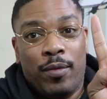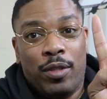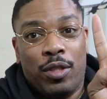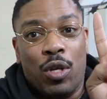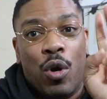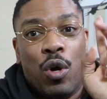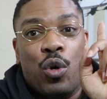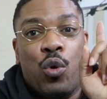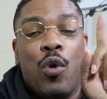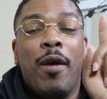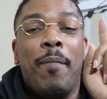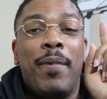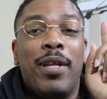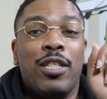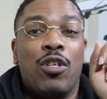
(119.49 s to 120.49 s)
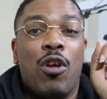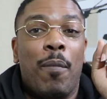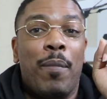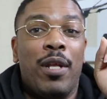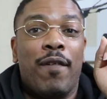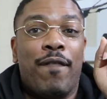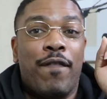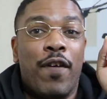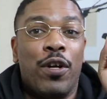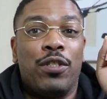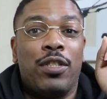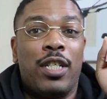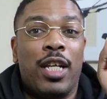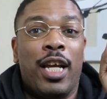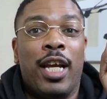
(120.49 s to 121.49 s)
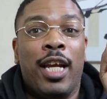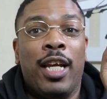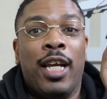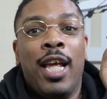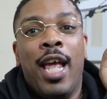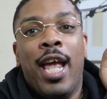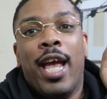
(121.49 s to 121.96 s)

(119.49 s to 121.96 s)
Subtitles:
So equipment is going to be the first thing,